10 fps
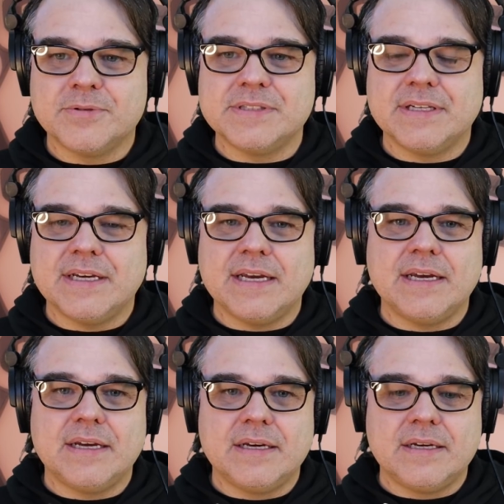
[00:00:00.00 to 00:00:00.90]
Or was...
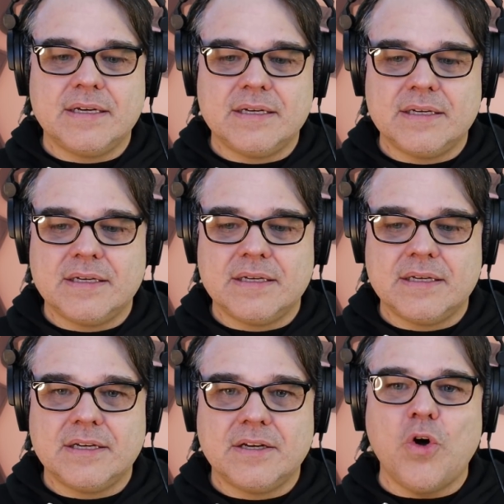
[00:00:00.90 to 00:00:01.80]

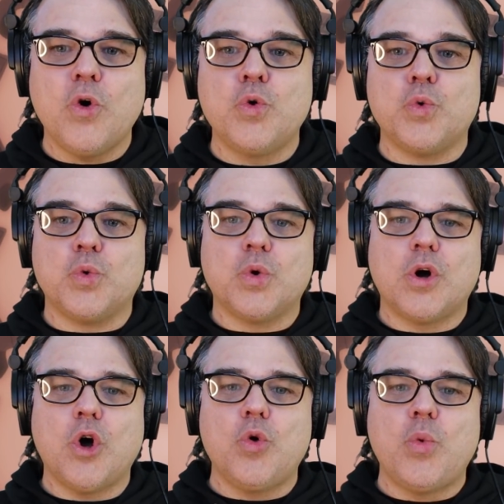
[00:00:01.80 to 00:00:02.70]
Oh,
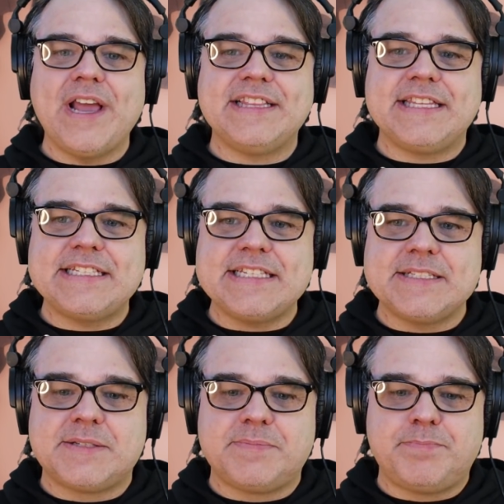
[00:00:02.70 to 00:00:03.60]
wait, this
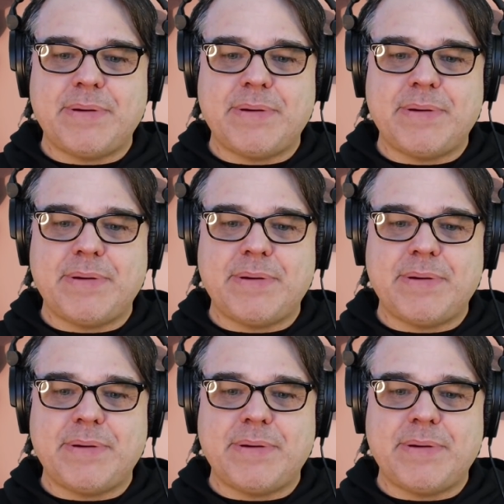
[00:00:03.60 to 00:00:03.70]
is